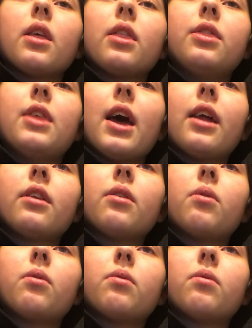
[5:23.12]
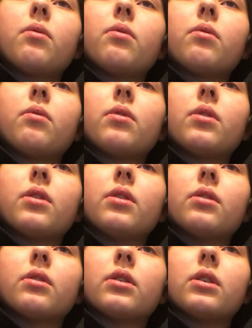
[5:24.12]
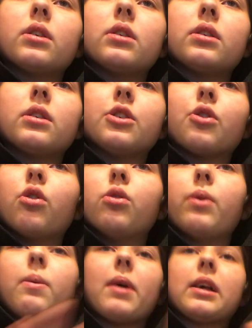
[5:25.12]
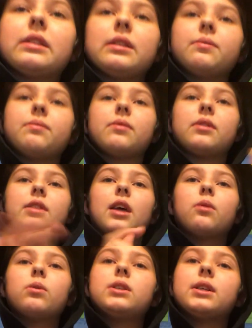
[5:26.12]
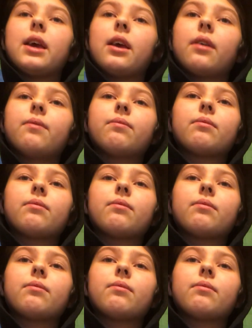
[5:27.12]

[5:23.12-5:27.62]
Then, oh God, I scrolled way past it. Then one day,